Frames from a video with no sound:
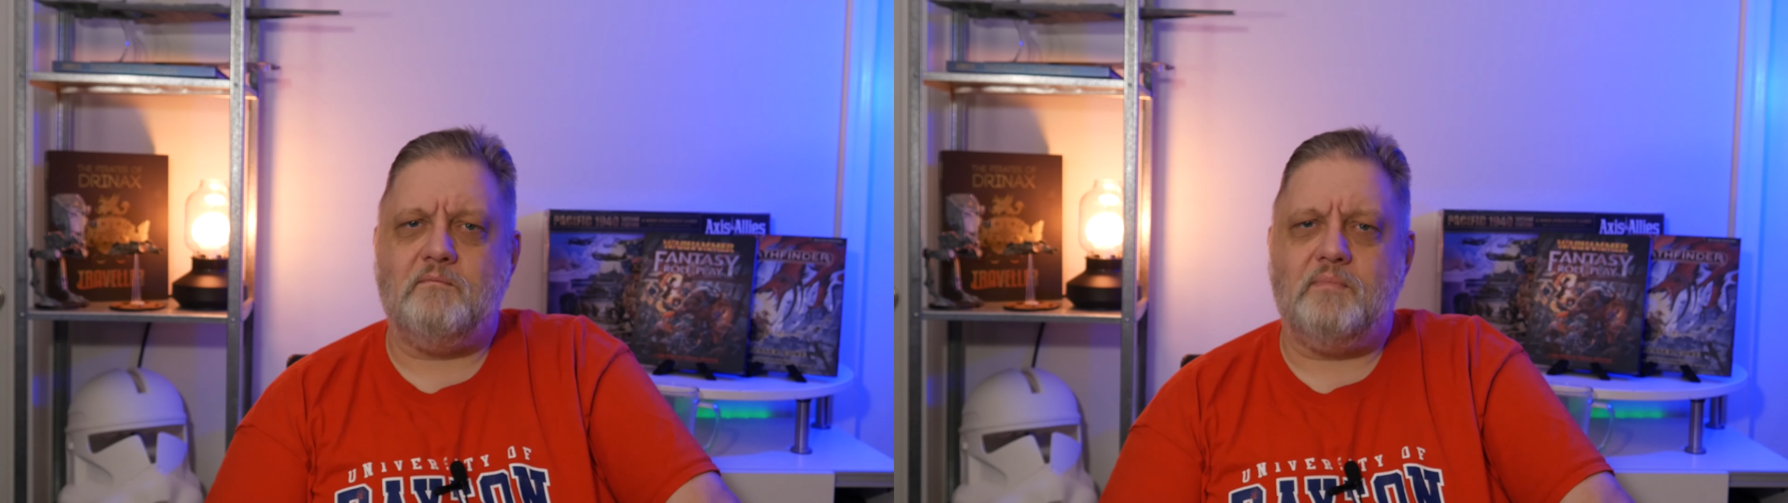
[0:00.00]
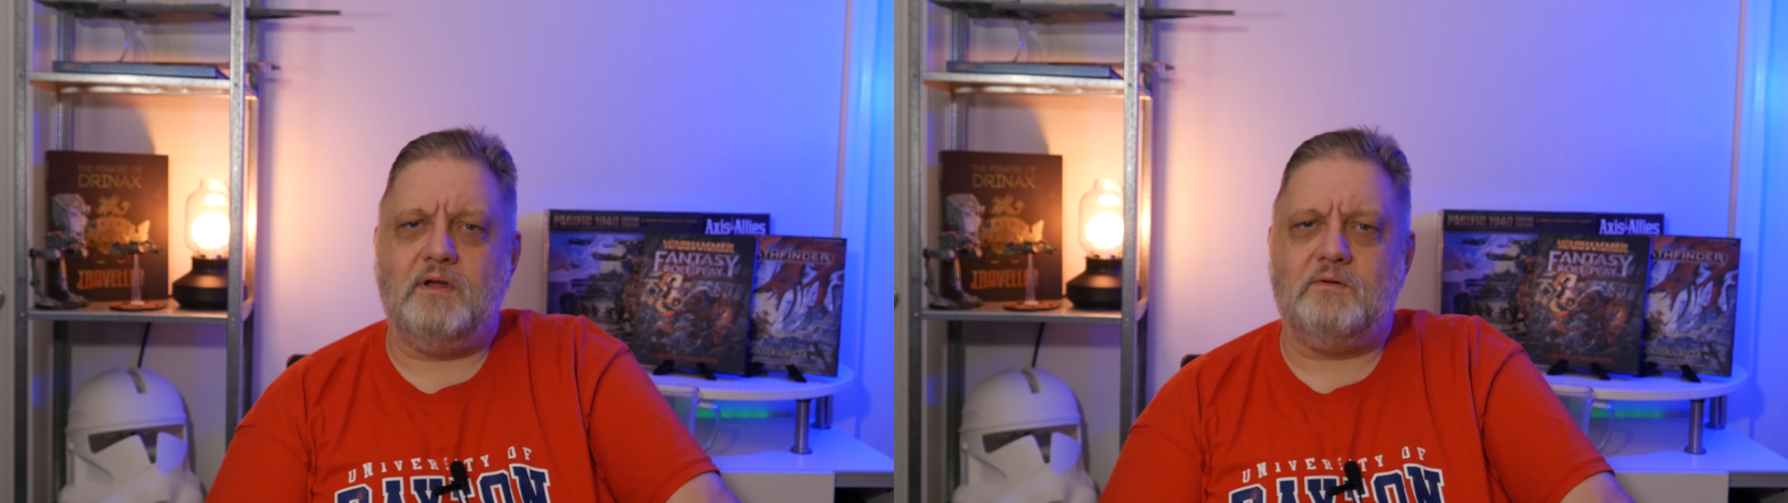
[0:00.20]

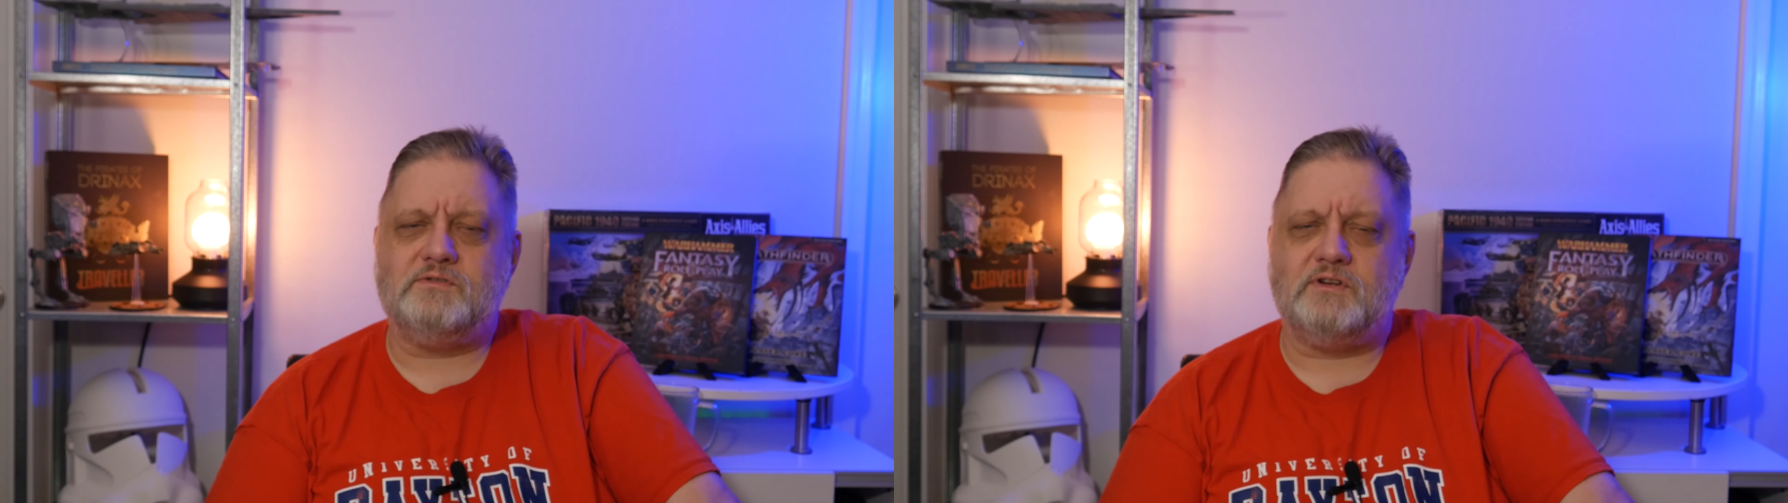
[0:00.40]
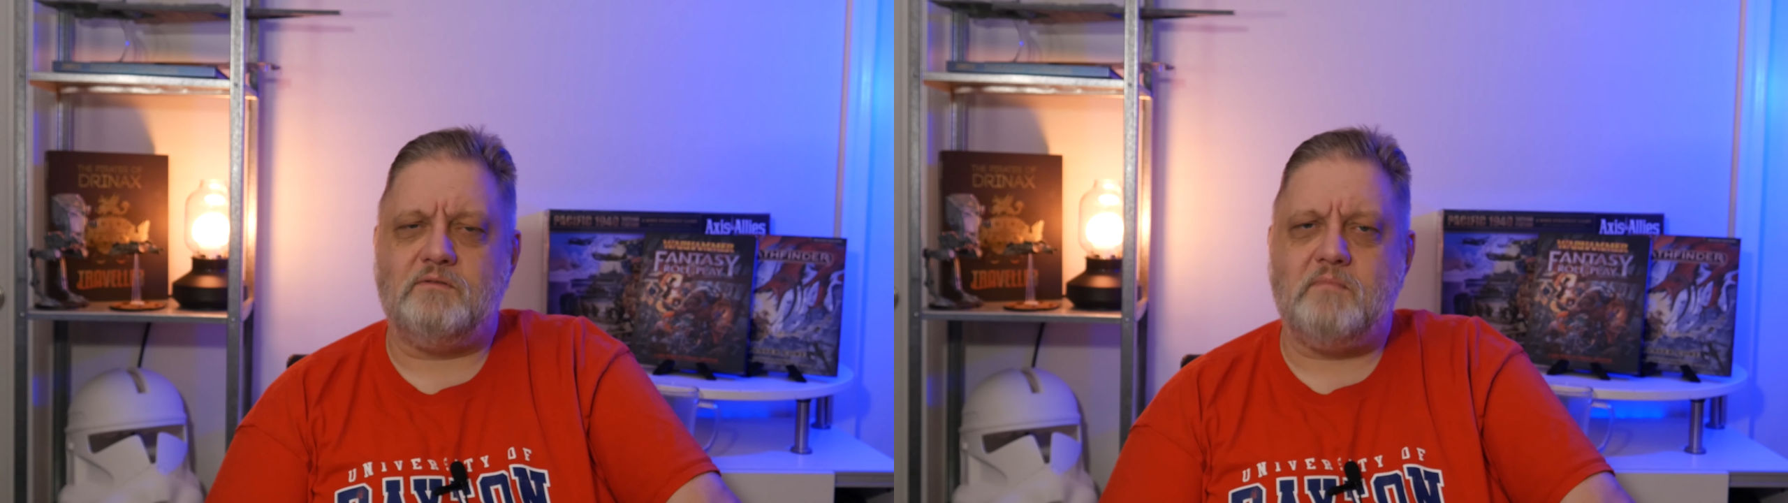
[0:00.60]
but it
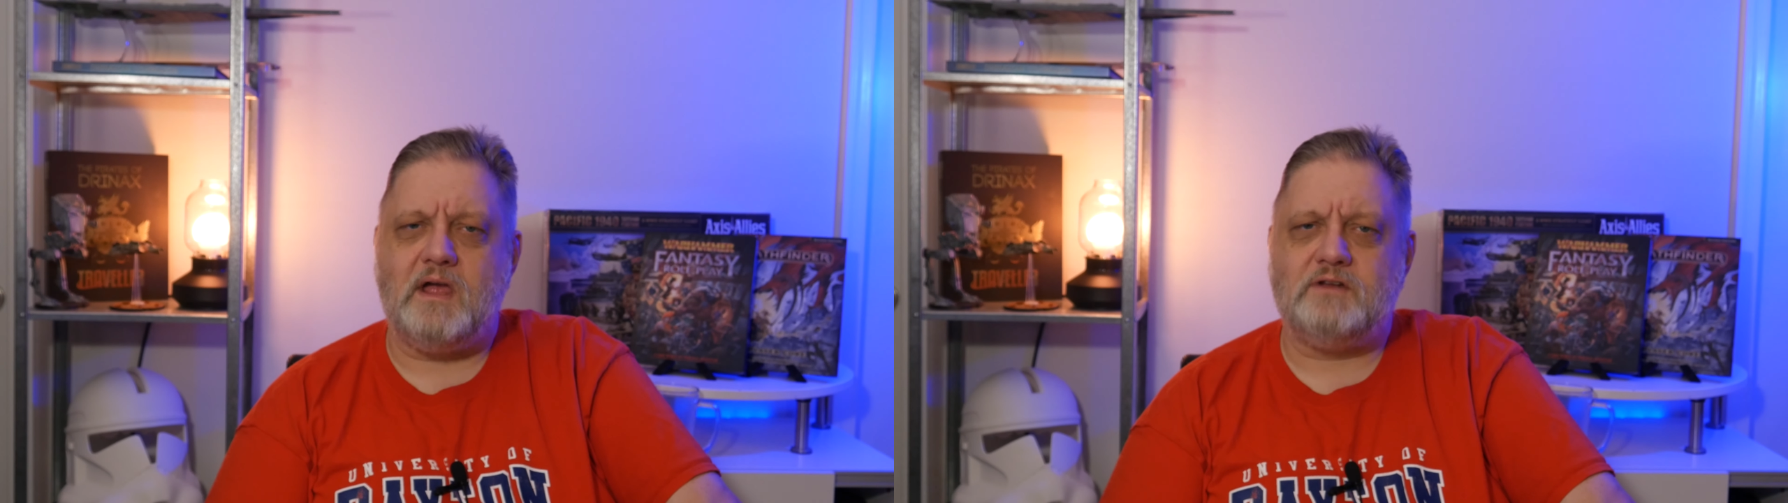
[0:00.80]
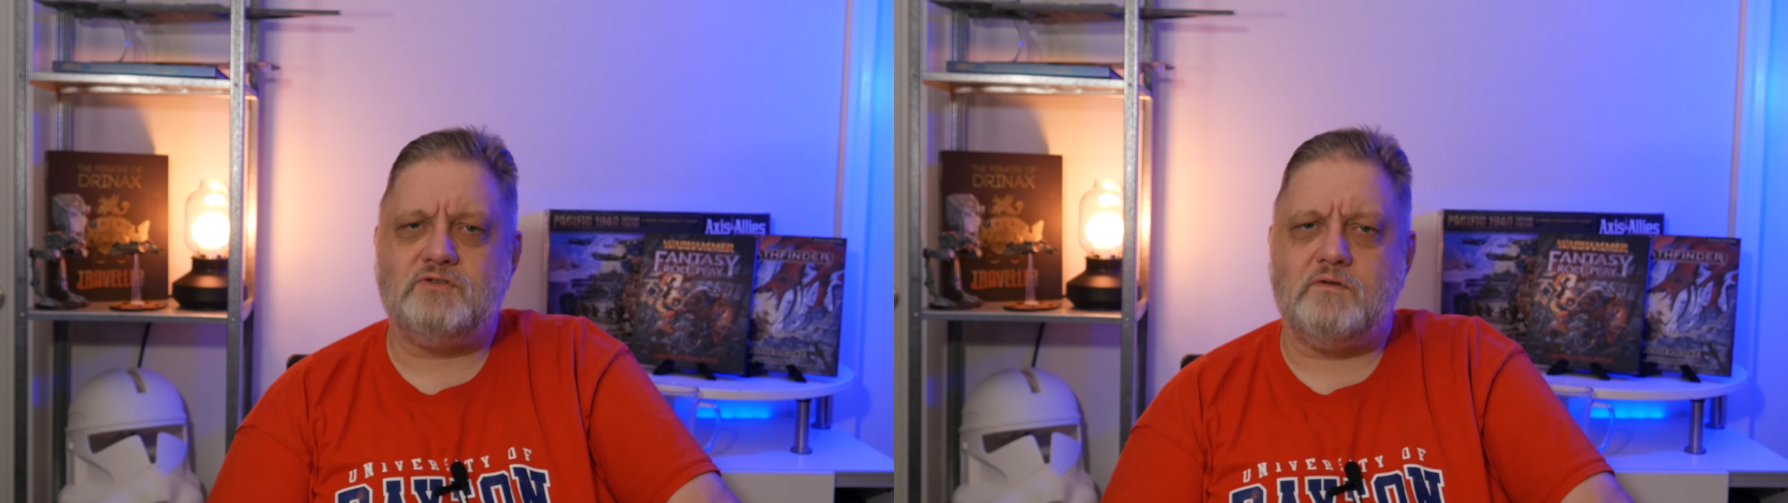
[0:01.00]
was a good
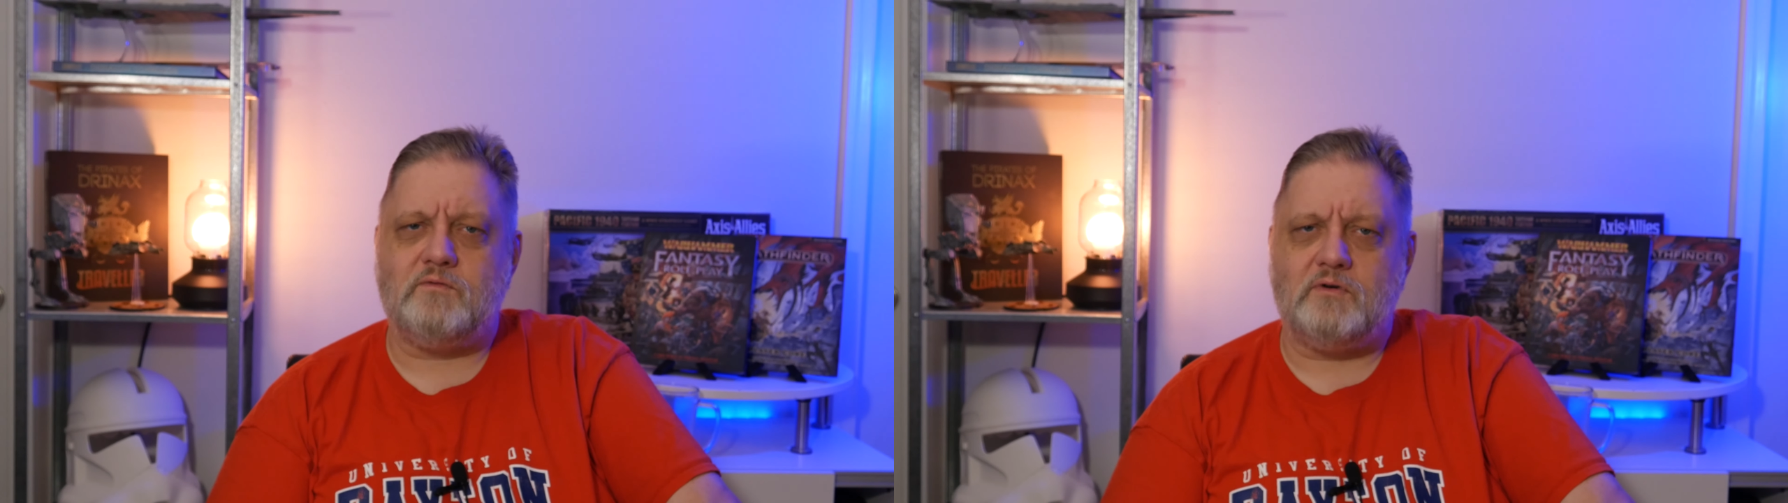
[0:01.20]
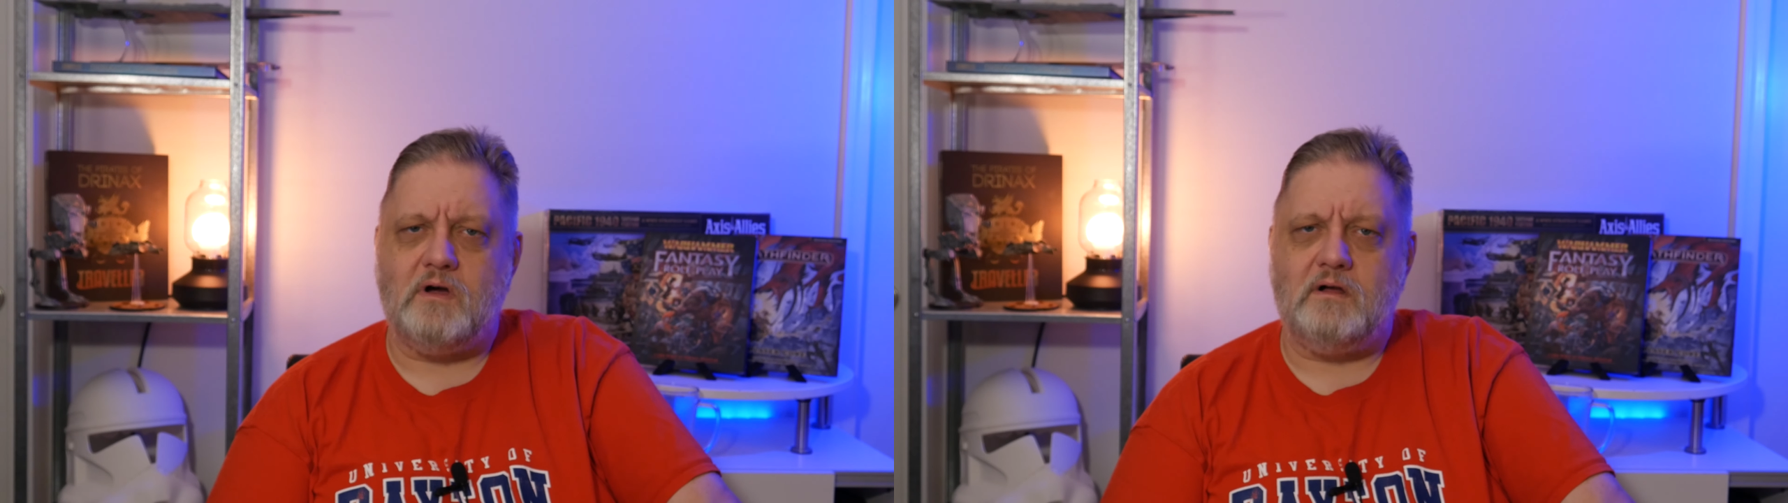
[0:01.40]
match
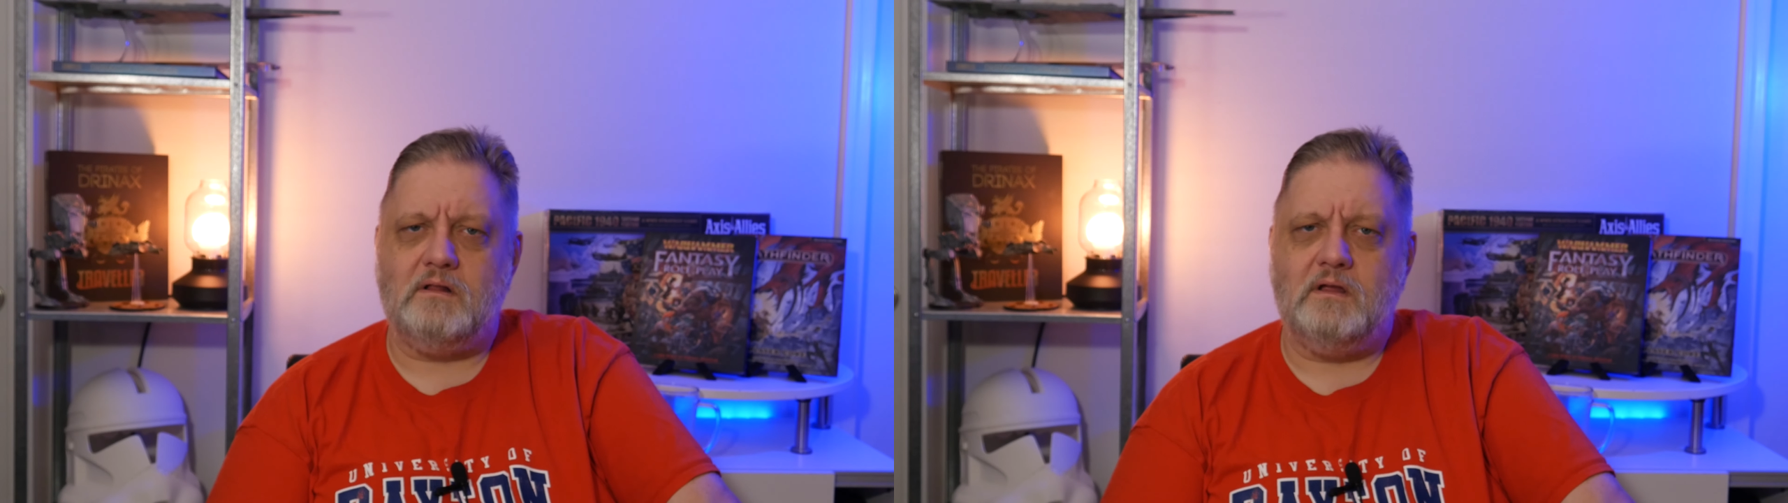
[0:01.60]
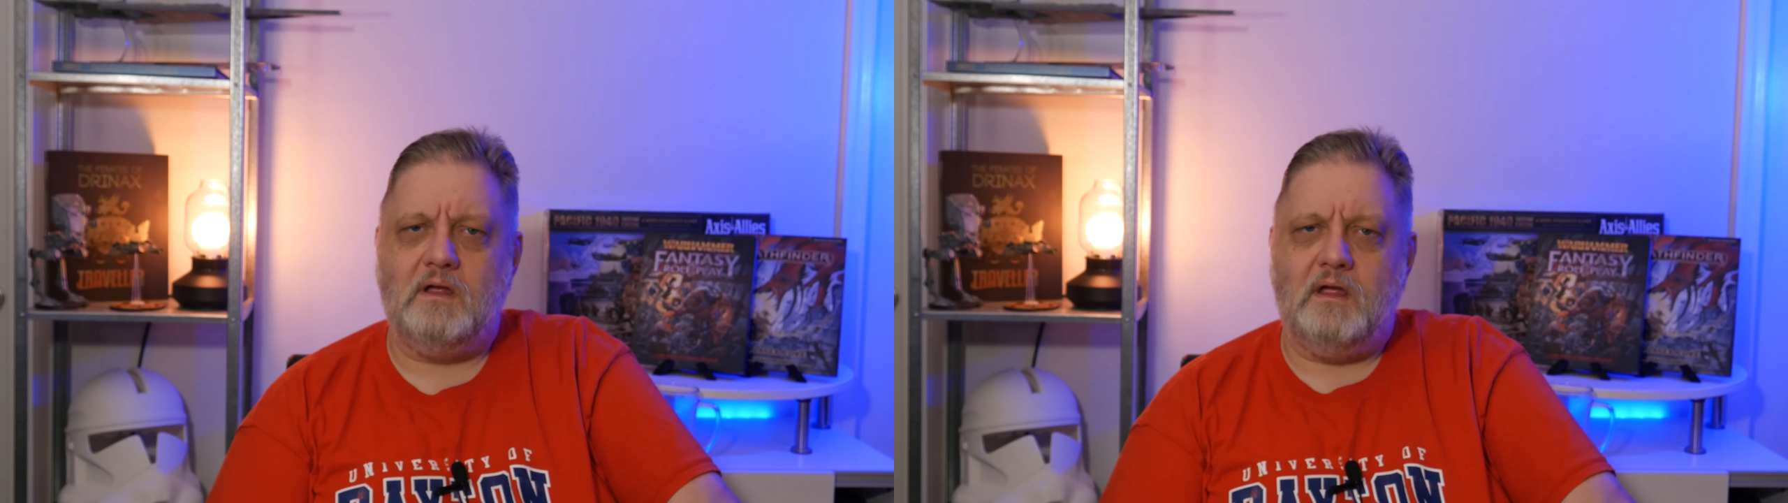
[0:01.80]
overall.